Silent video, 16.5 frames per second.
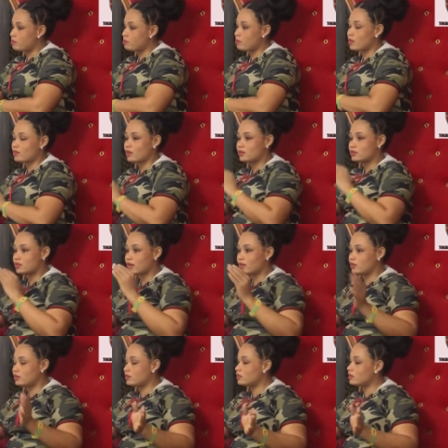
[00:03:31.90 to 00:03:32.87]
Mother
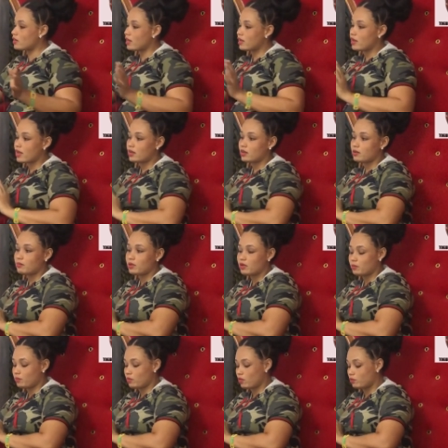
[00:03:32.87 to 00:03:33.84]
side, and I have a very
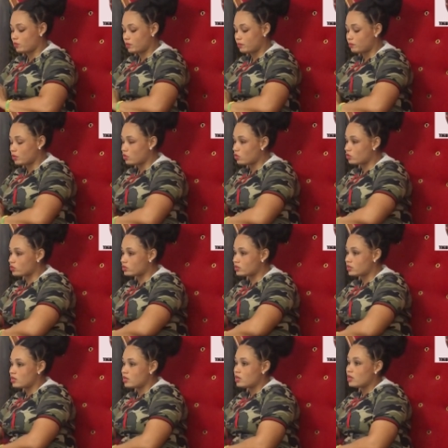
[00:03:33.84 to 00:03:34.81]
problem
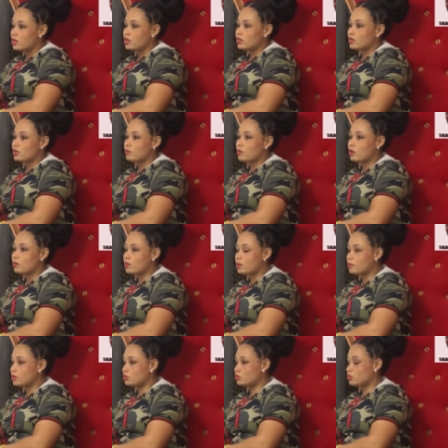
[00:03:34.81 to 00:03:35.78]
because the
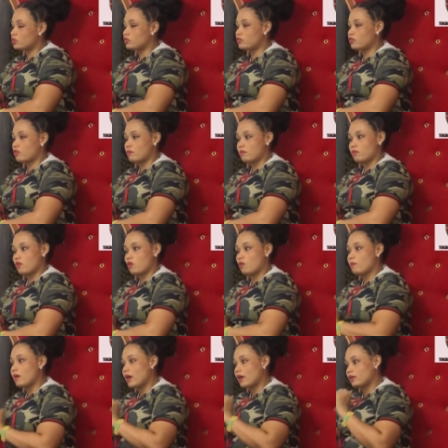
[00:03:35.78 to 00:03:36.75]
problem is not from a
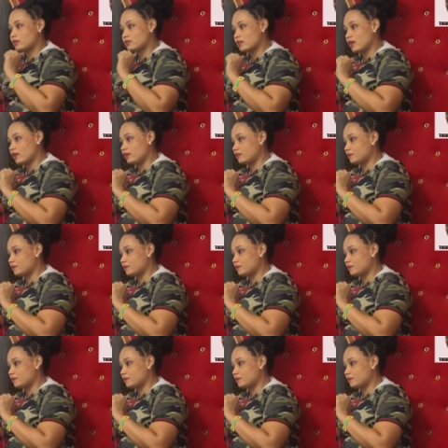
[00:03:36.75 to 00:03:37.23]
banner side.